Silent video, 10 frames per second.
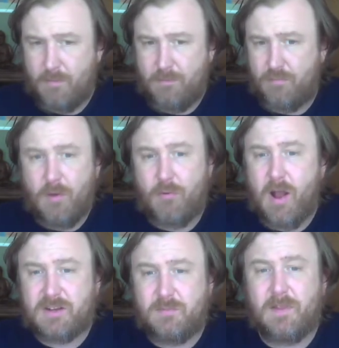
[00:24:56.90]

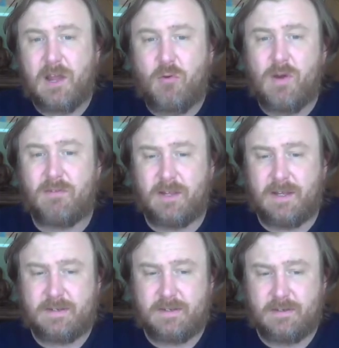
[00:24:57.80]
approximately
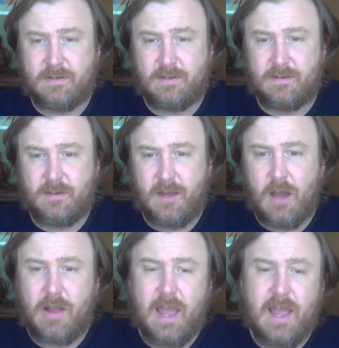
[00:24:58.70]
equivalent.
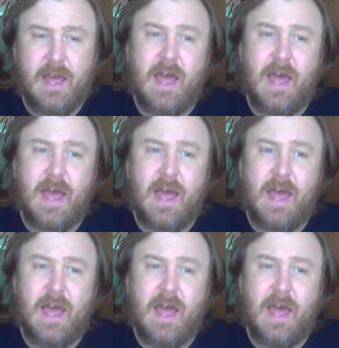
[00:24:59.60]
Okay,